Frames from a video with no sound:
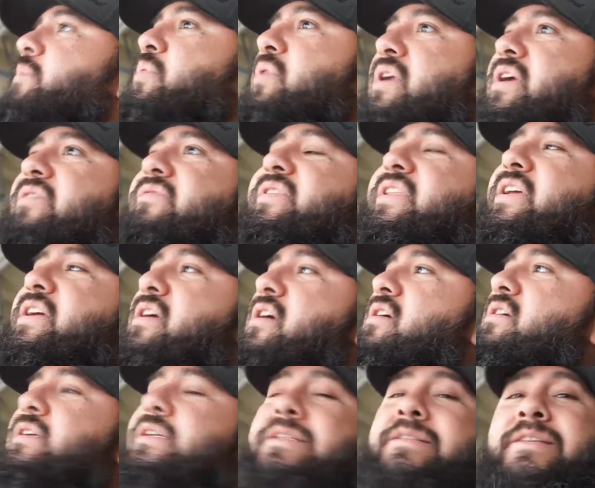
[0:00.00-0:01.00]
put everything
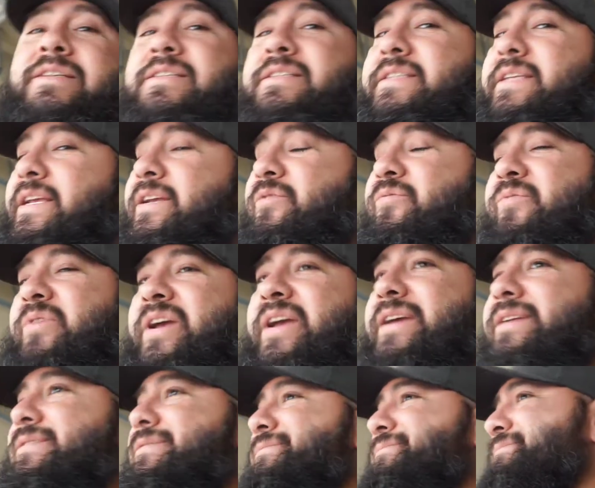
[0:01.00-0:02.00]
on, and this thing
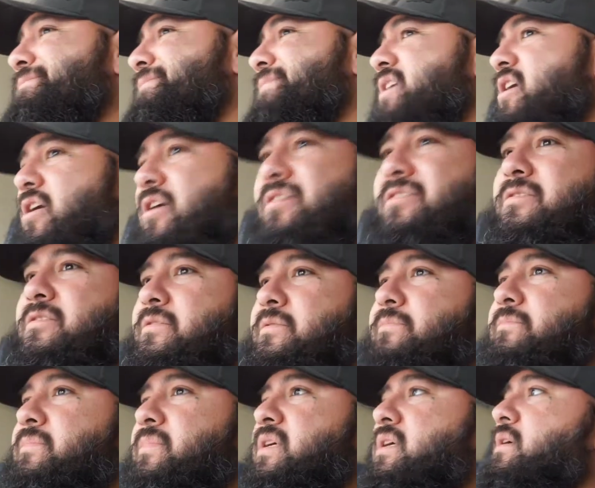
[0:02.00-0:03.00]
ran
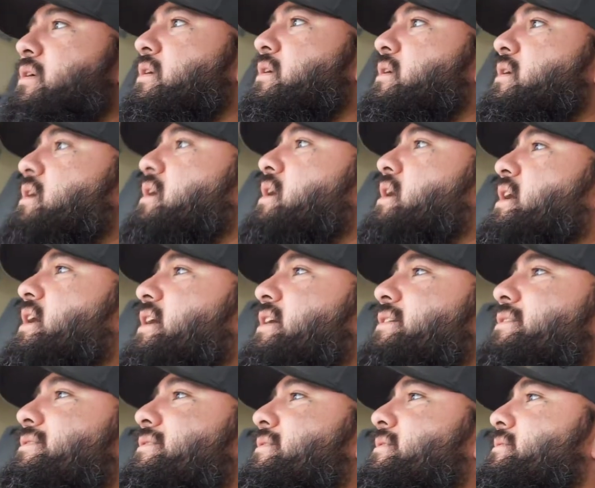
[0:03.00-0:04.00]
awesome.
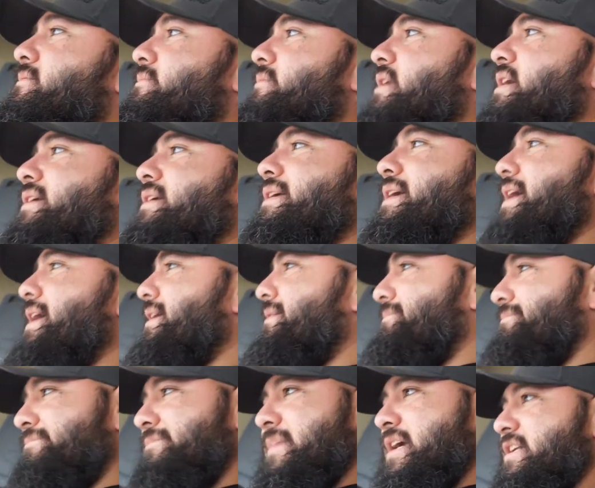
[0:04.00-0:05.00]
I
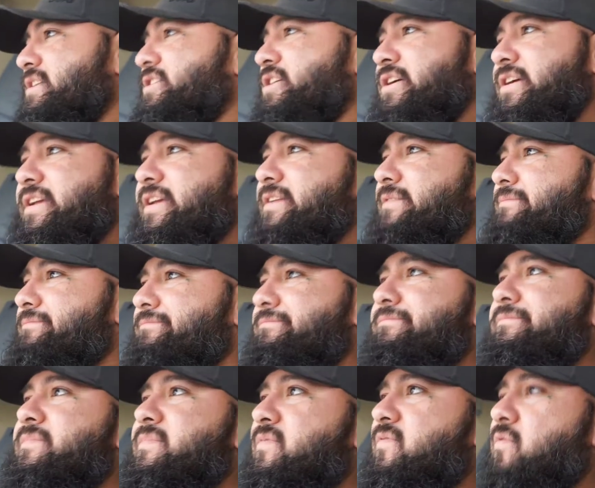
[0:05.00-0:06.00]
took it
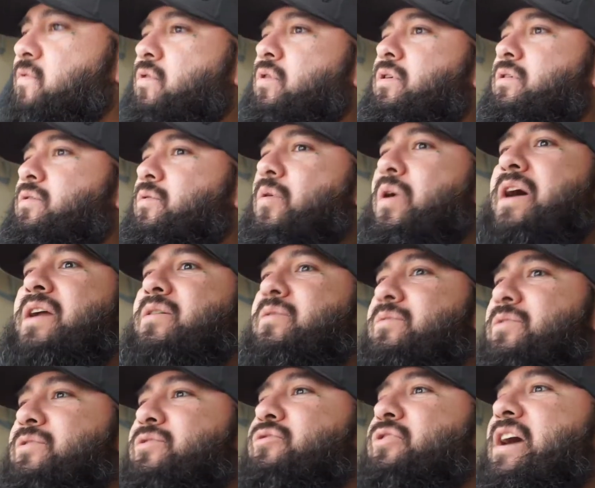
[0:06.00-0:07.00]
for quite
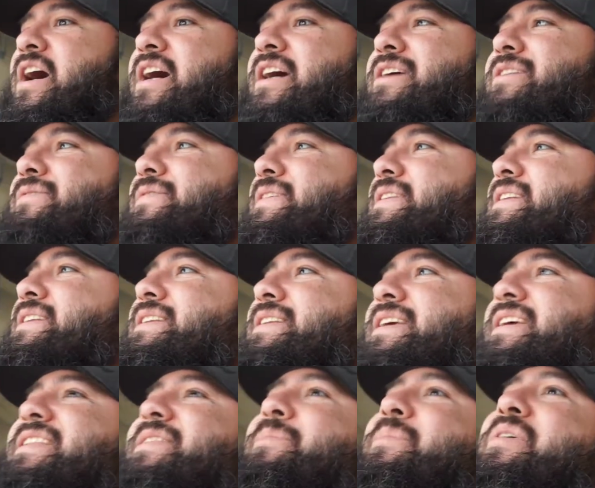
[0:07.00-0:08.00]
a drive, and
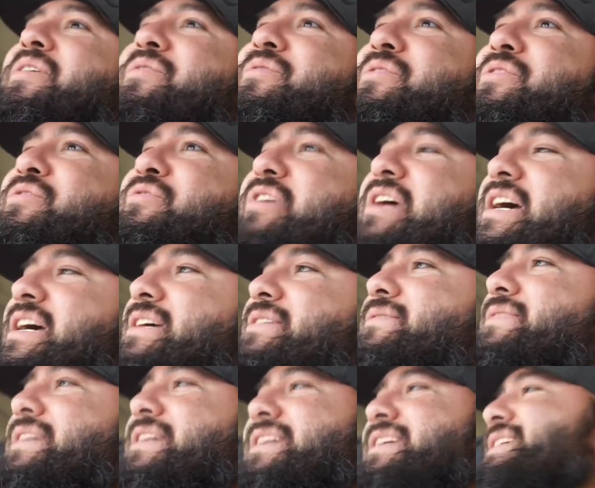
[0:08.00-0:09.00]
in the middle of the
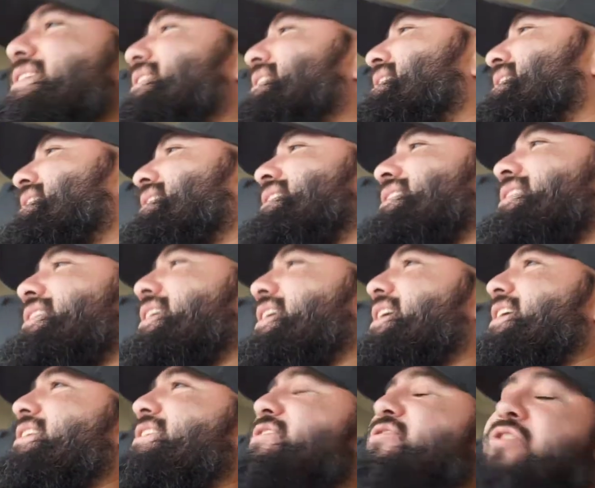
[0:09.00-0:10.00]
drive,
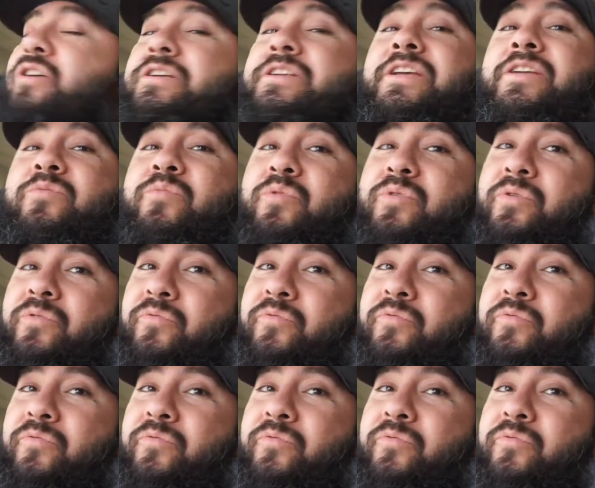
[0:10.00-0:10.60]
the truck didn't run the